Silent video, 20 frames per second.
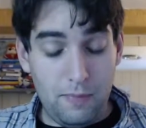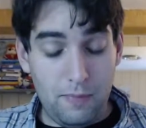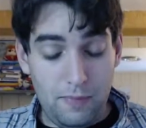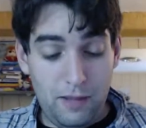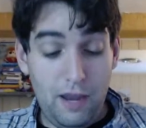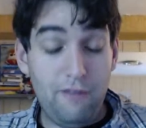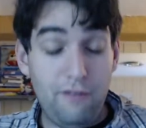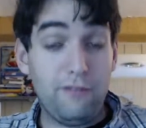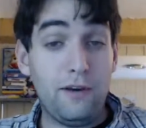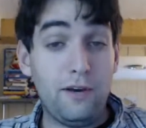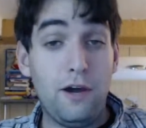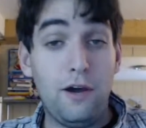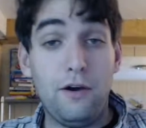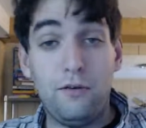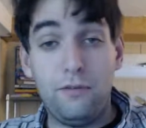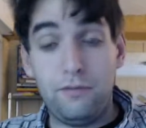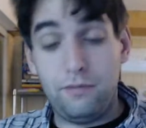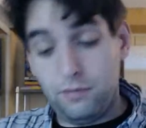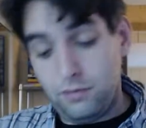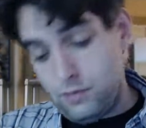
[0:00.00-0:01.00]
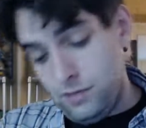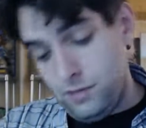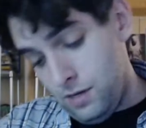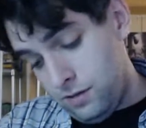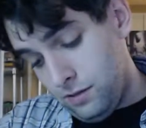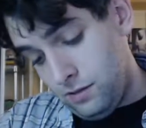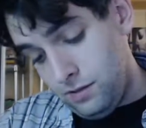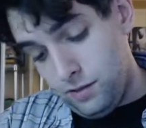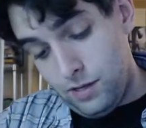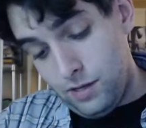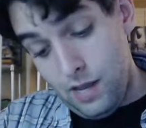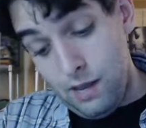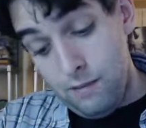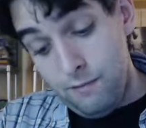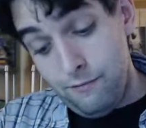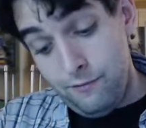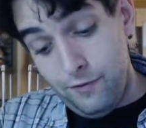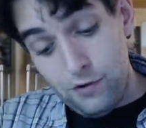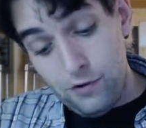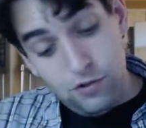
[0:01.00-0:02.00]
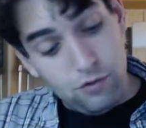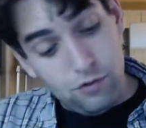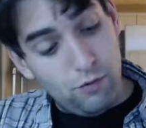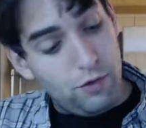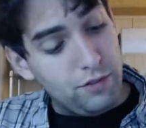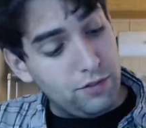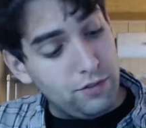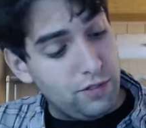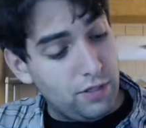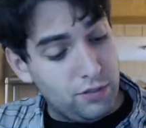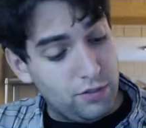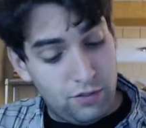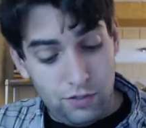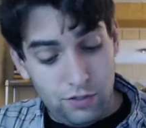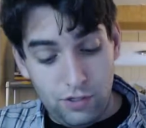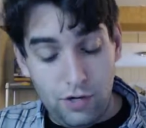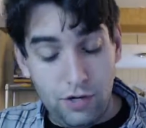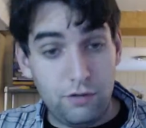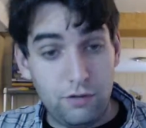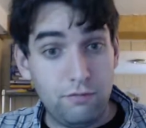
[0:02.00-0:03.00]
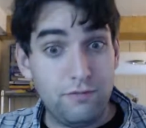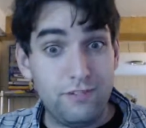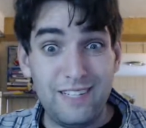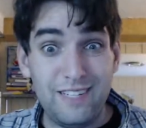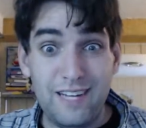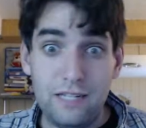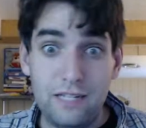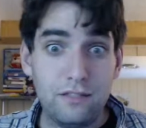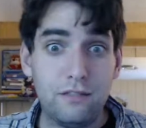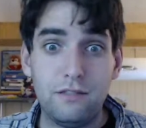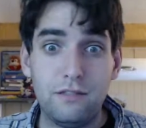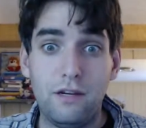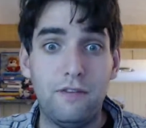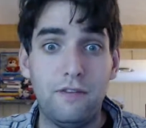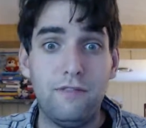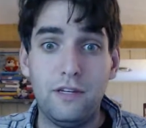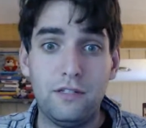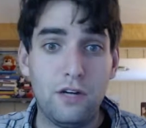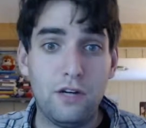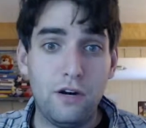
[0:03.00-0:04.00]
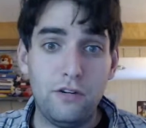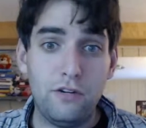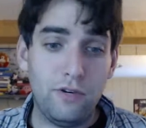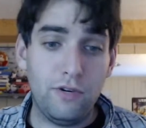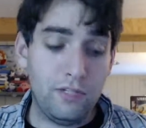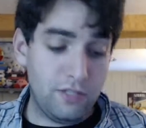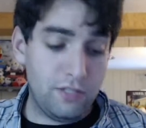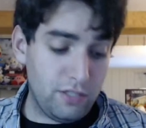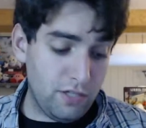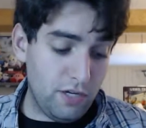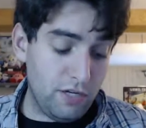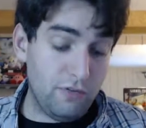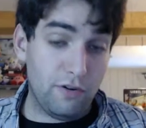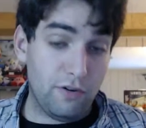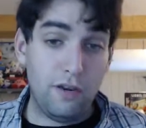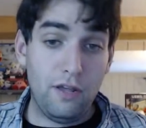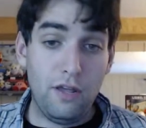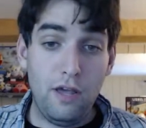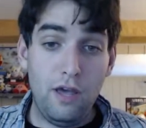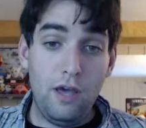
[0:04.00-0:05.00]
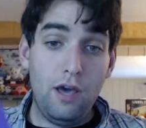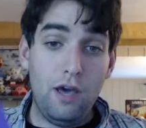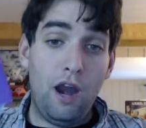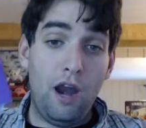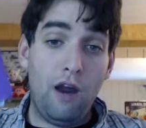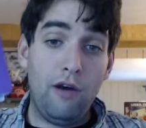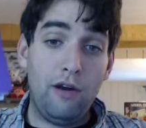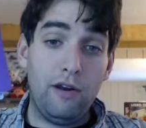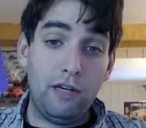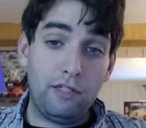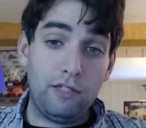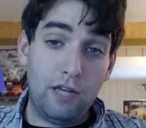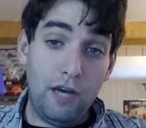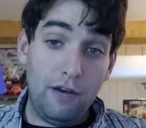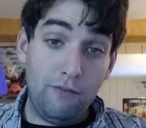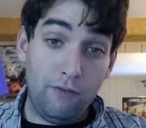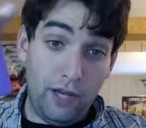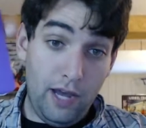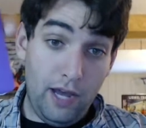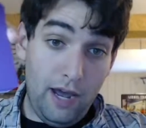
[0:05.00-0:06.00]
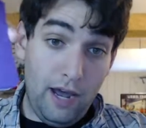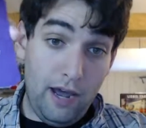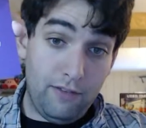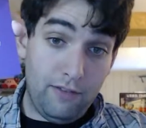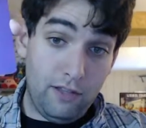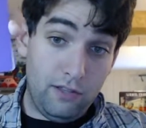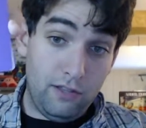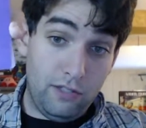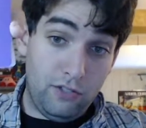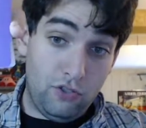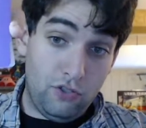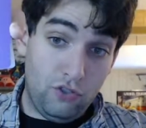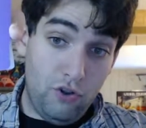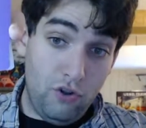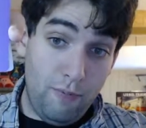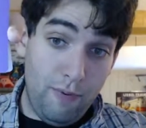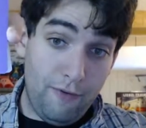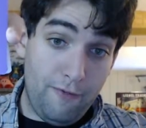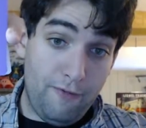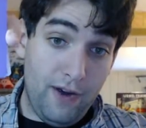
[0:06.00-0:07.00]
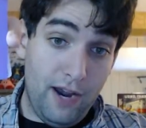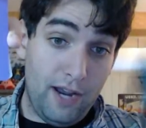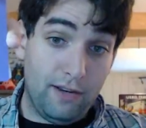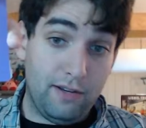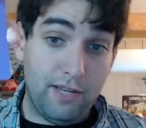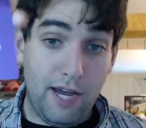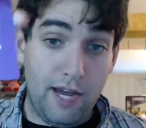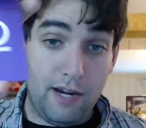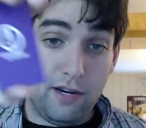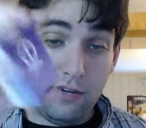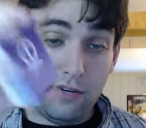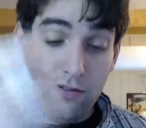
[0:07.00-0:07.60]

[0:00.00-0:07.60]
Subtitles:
Even though the game visuals they showed were not of the Atari 2600. Anyway, next off we have the Super Fight deck.